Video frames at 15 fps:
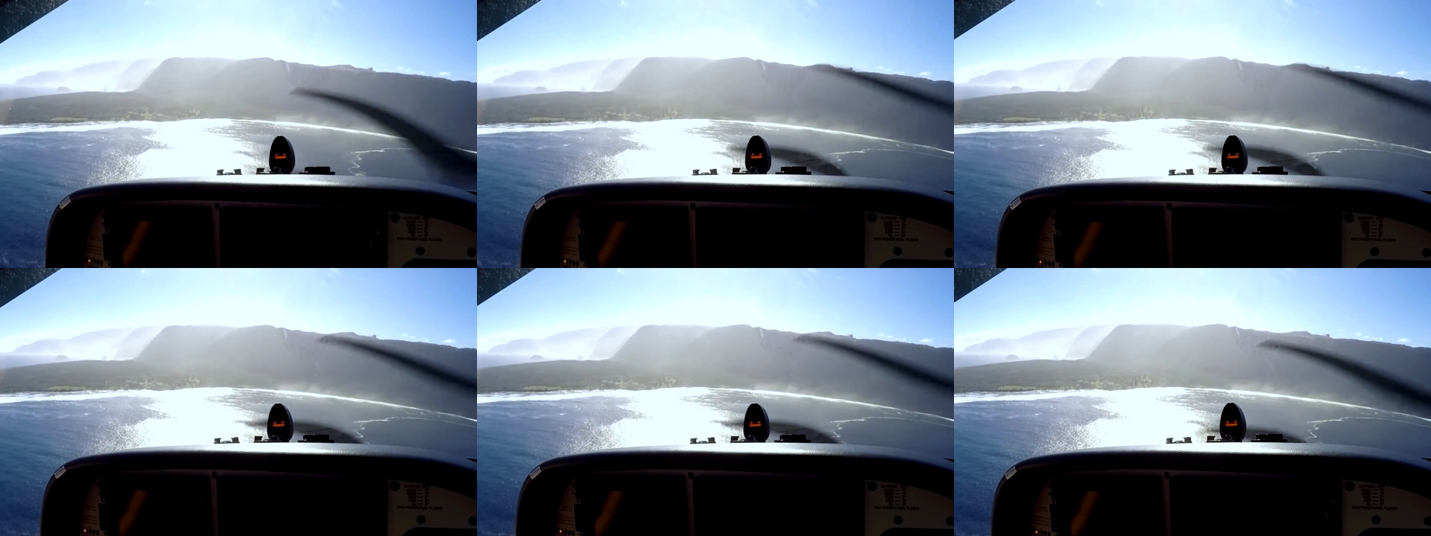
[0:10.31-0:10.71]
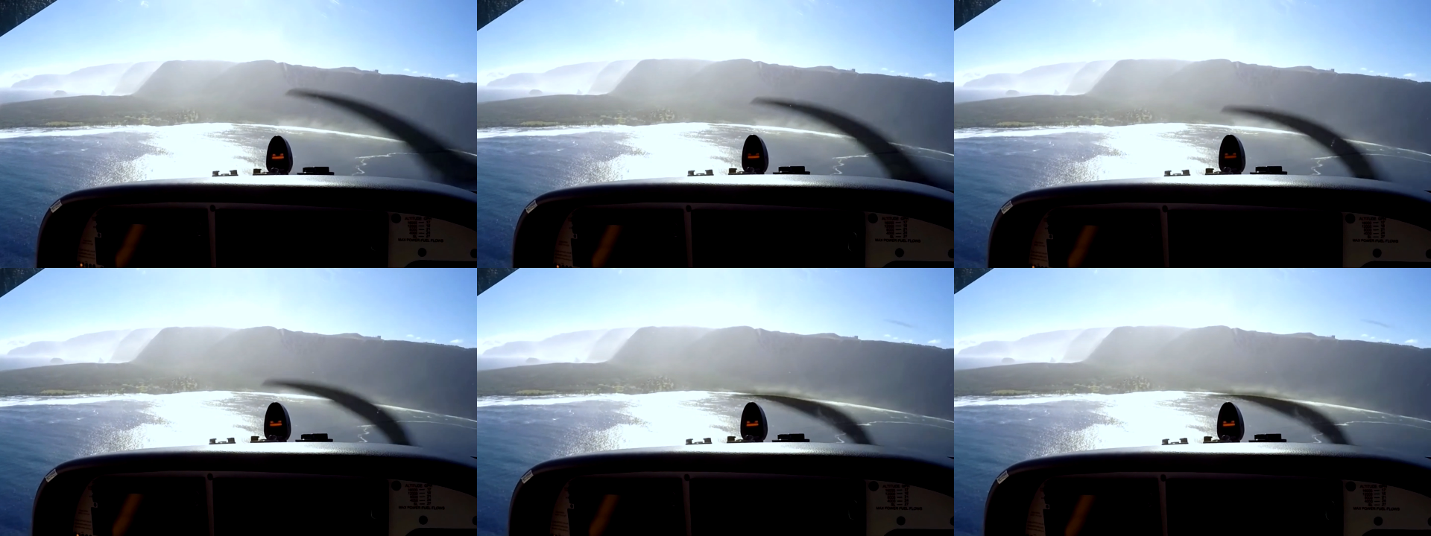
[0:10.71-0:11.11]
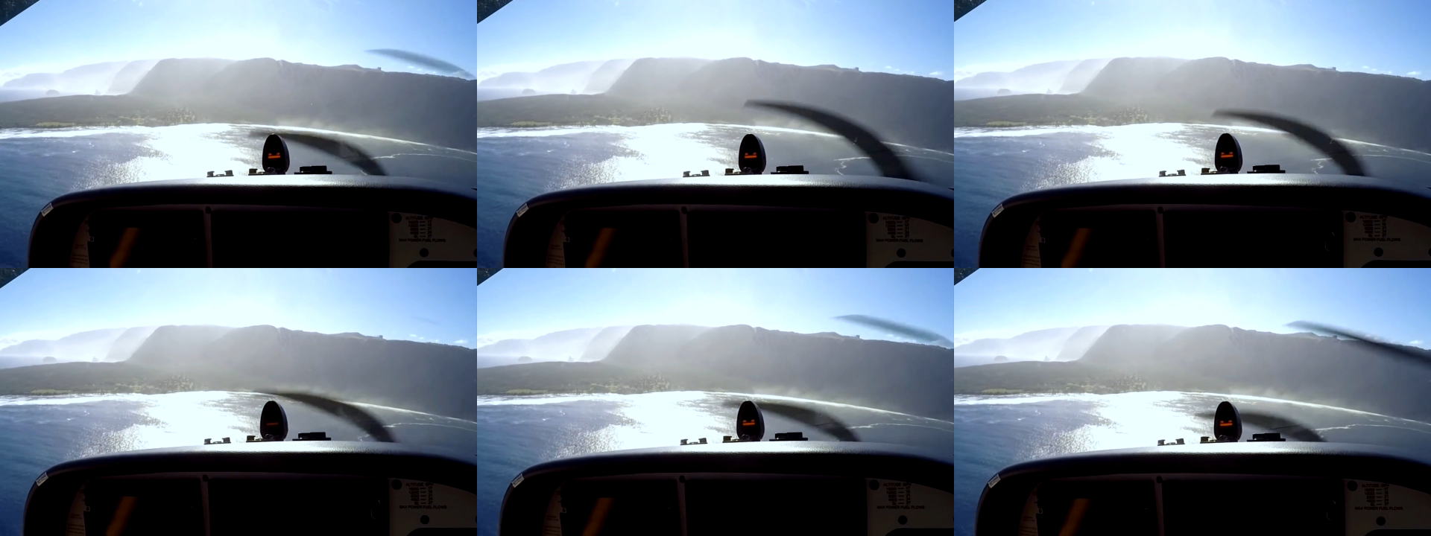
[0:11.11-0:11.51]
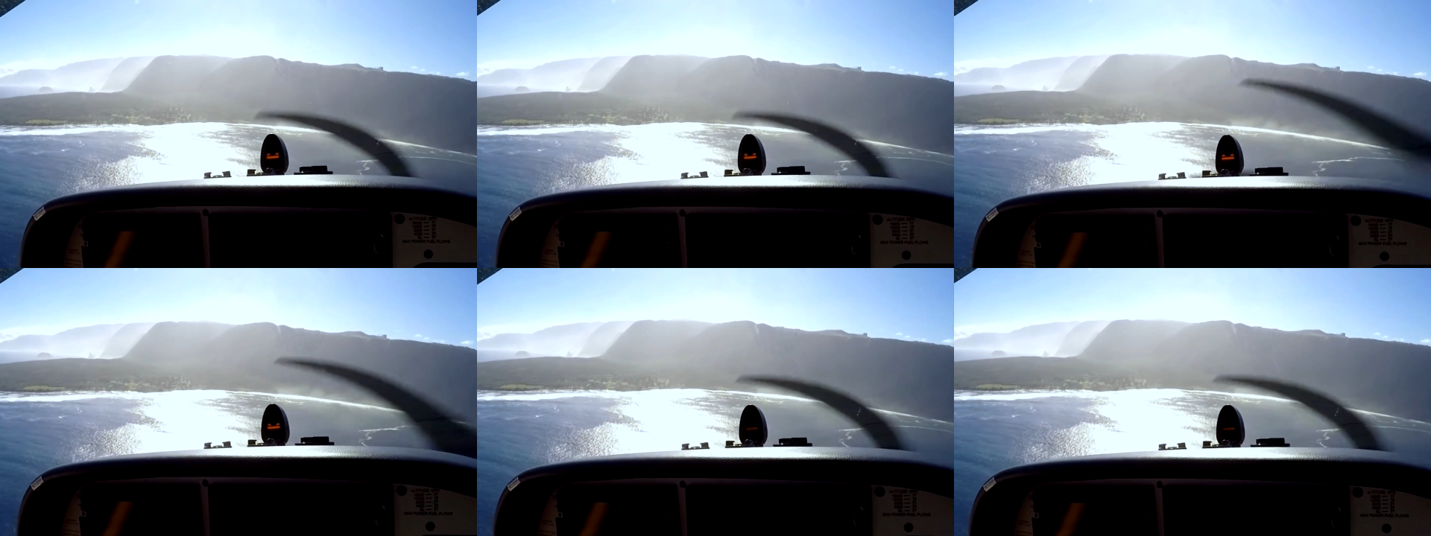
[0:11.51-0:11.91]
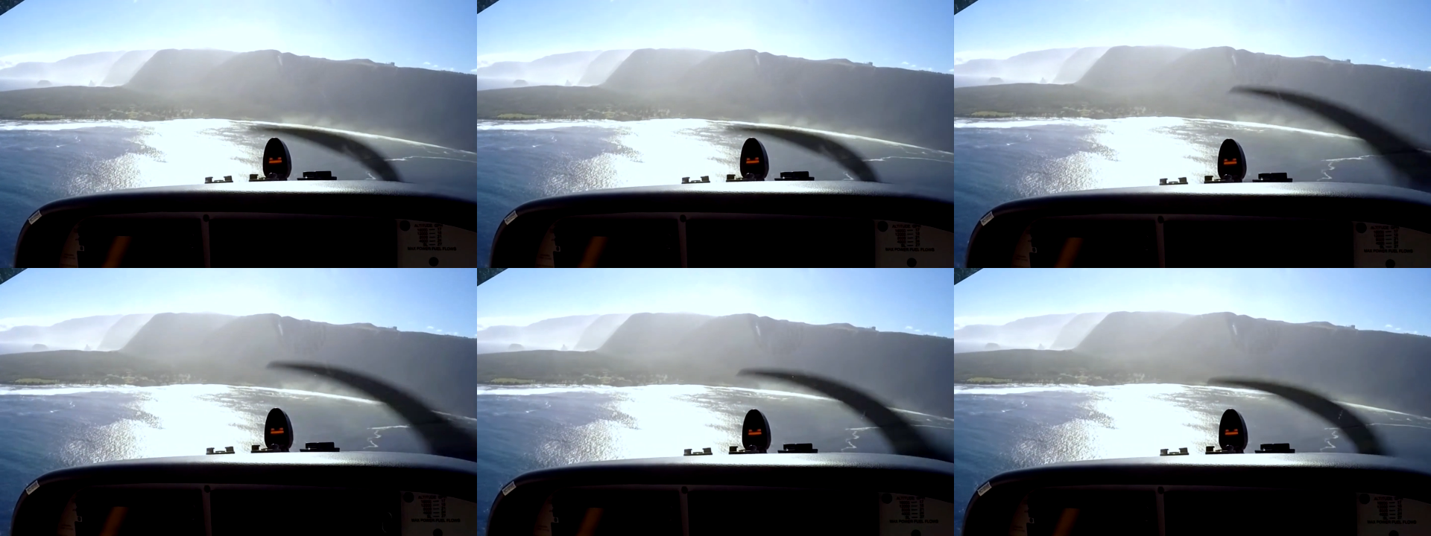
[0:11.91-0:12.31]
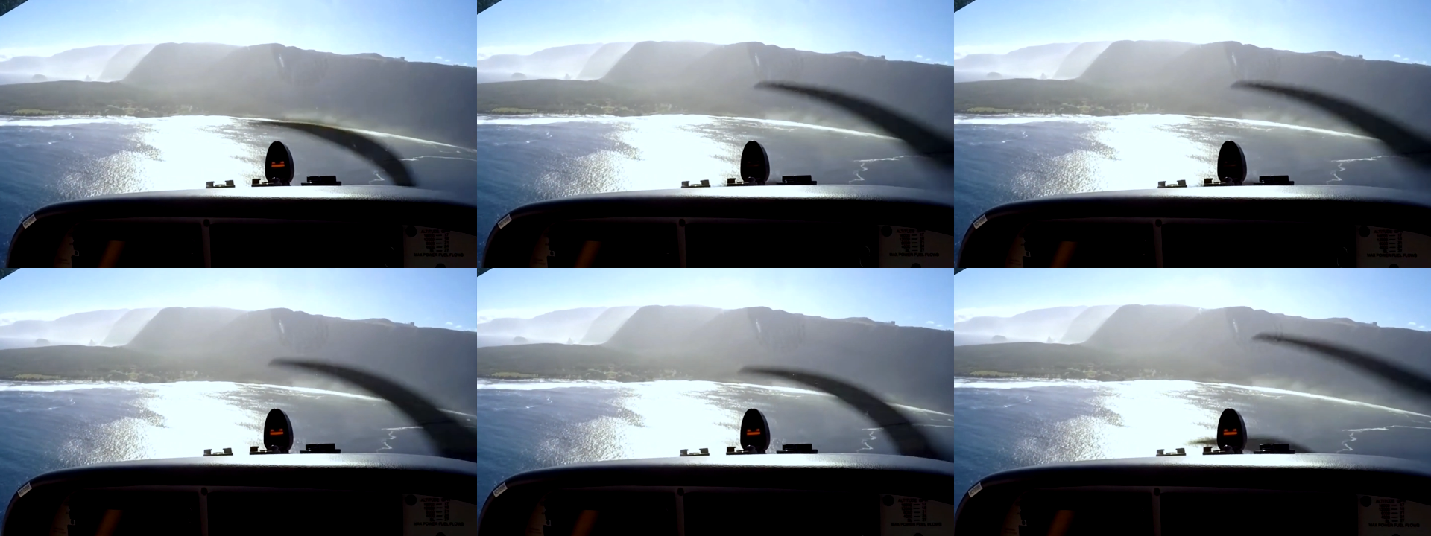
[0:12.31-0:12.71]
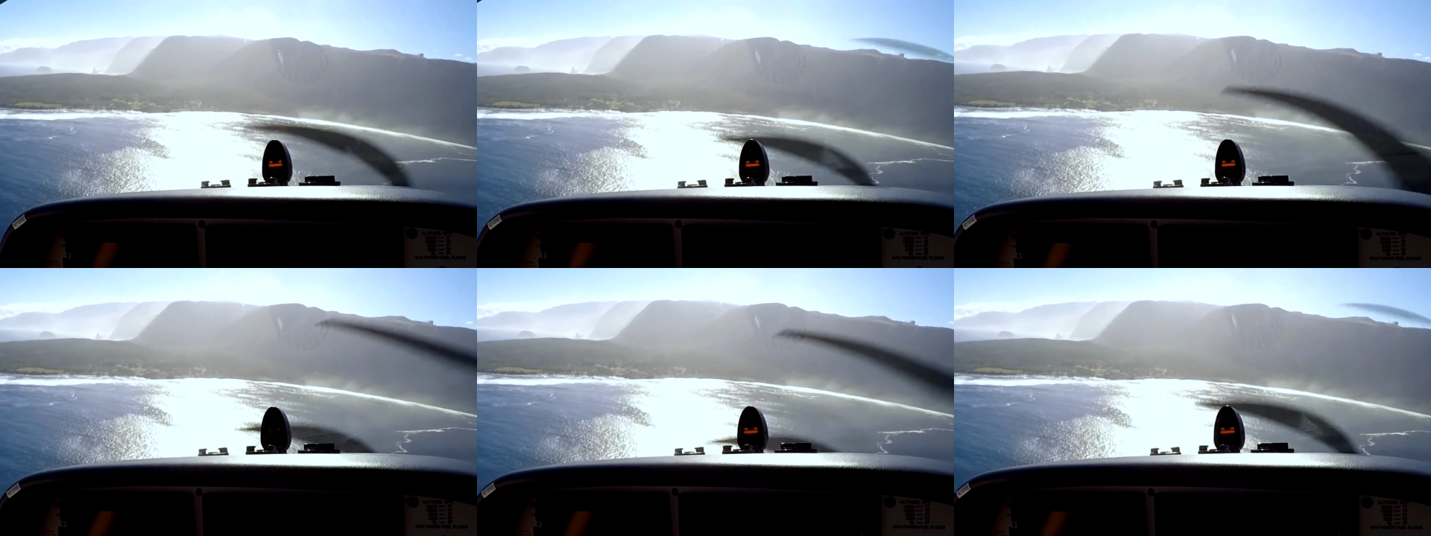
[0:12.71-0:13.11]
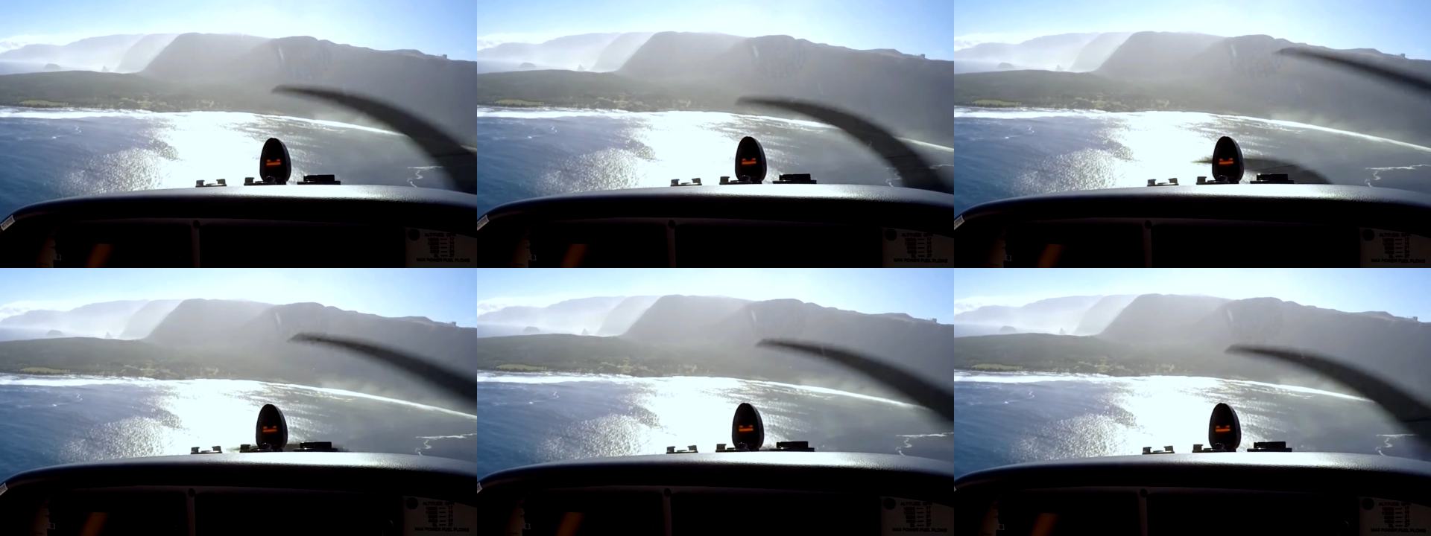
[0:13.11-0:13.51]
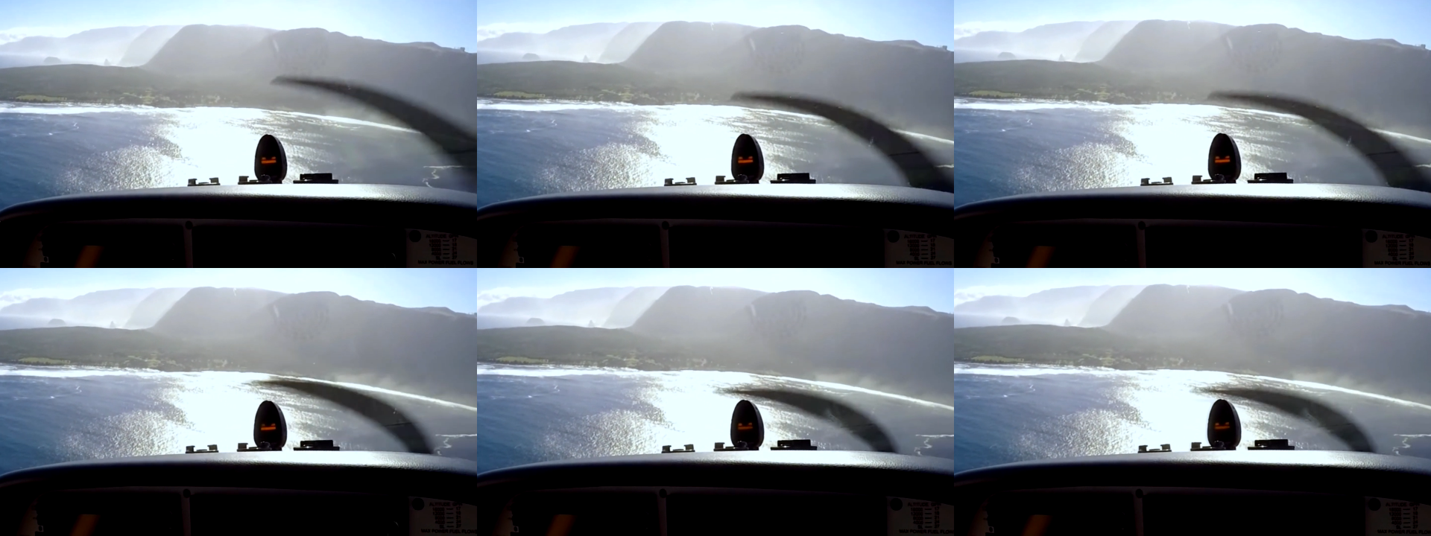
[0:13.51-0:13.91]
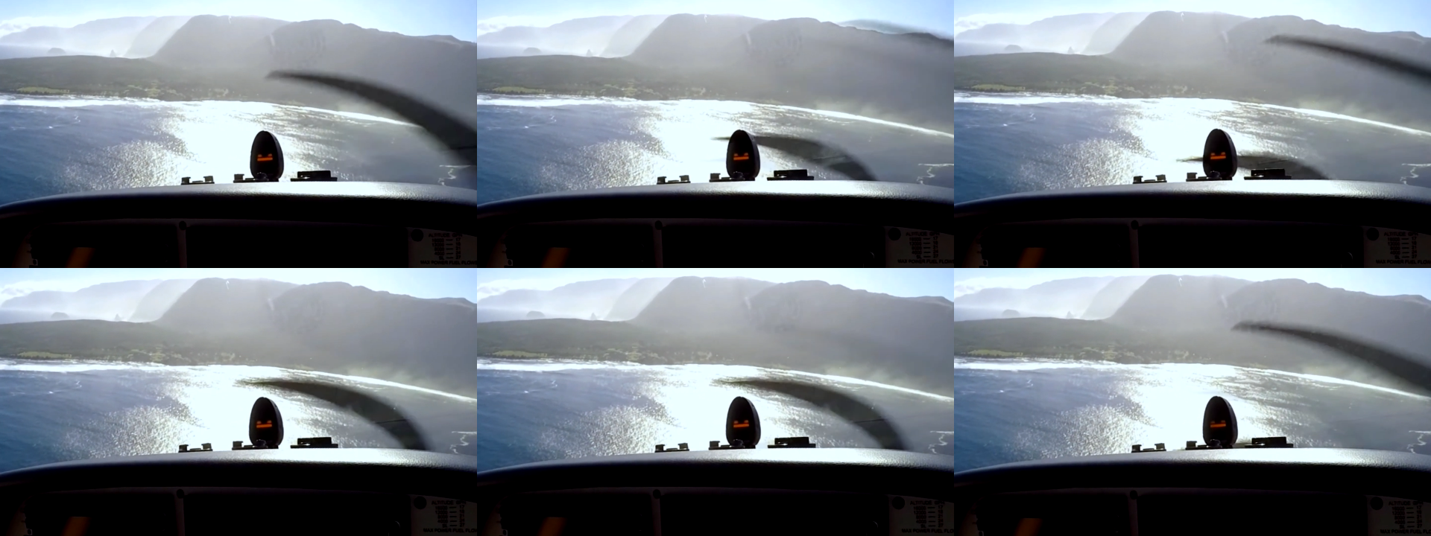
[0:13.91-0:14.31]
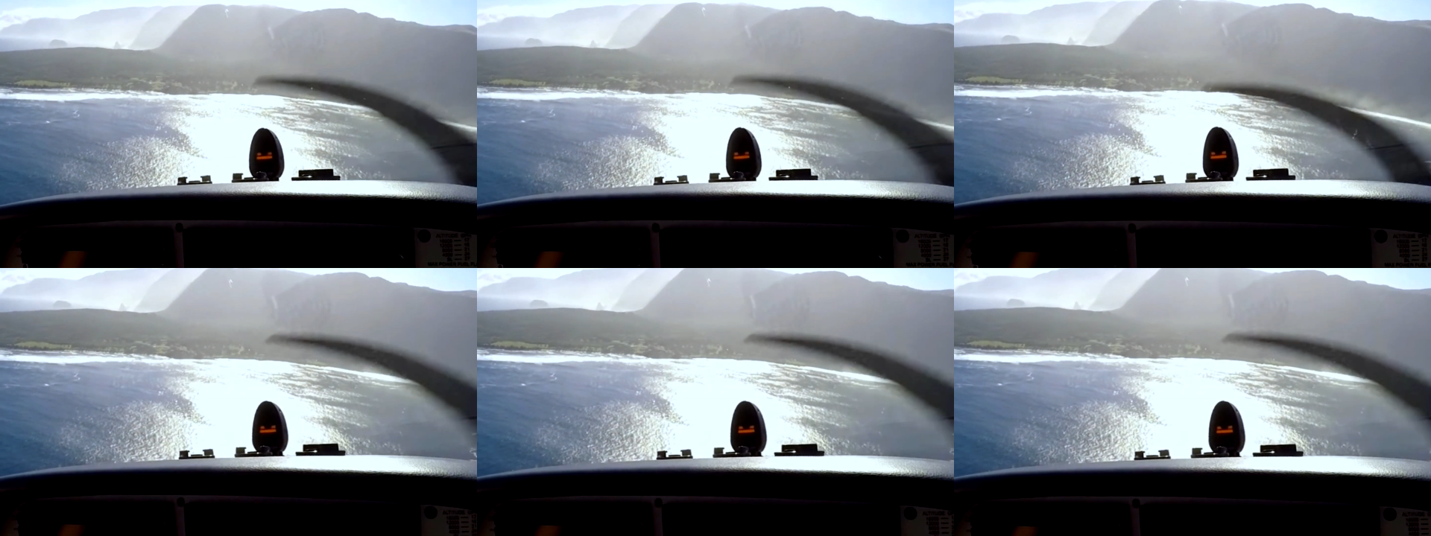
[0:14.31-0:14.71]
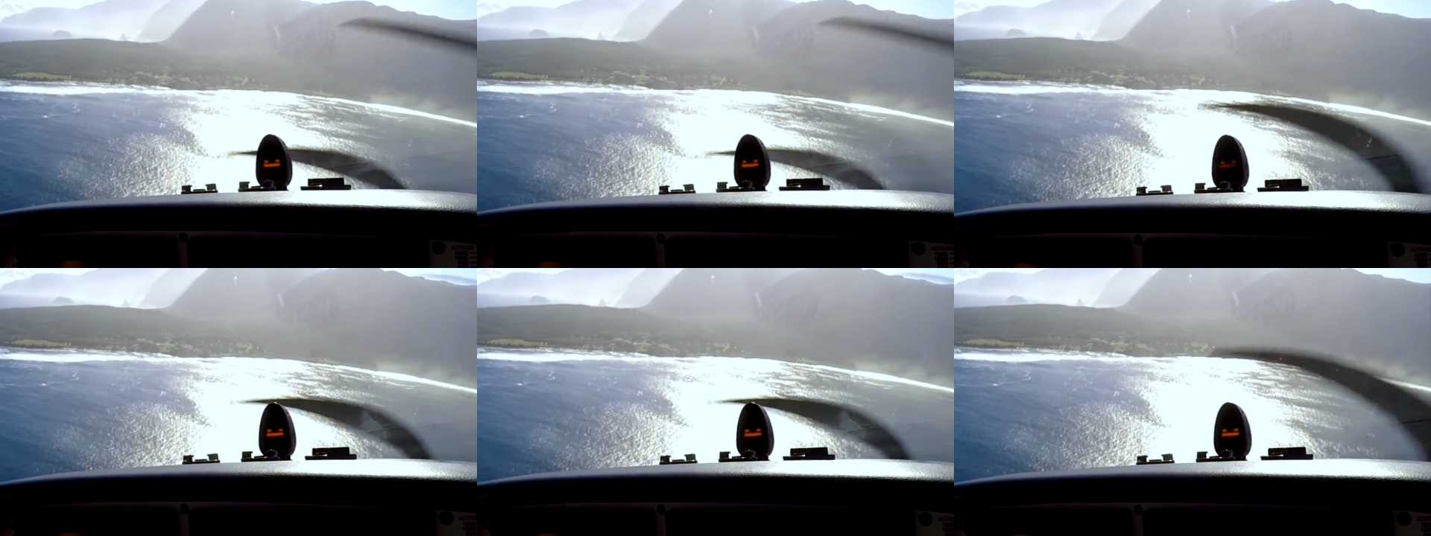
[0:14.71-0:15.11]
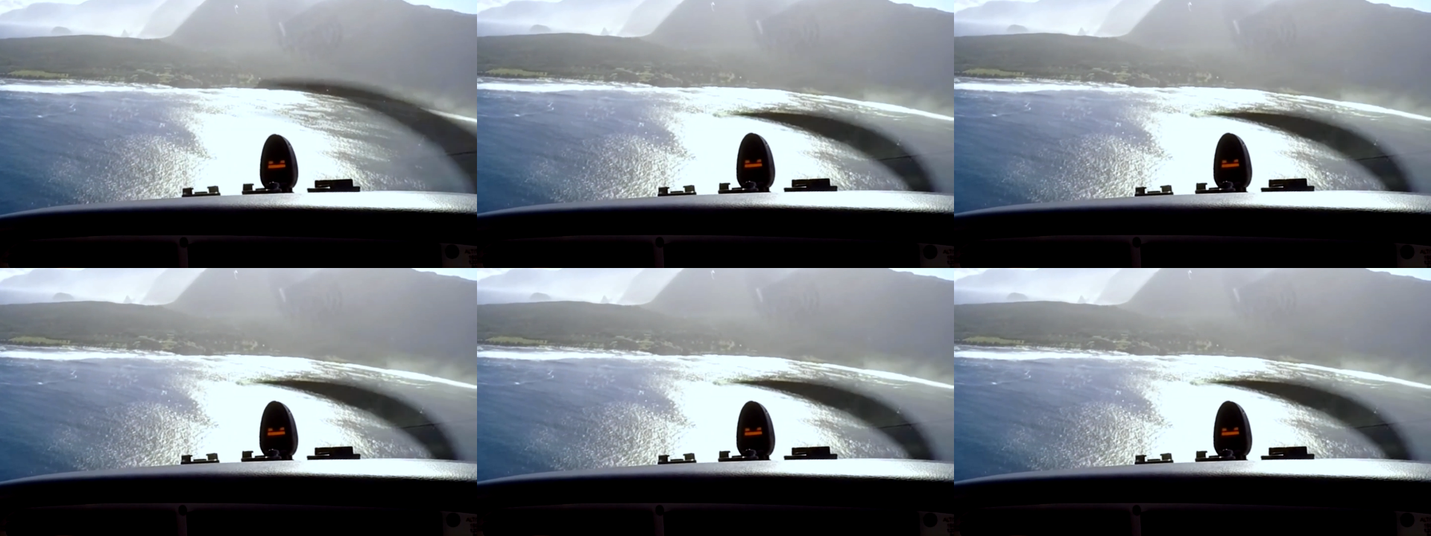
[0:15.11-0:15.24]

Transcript: [unreadable: no face in view]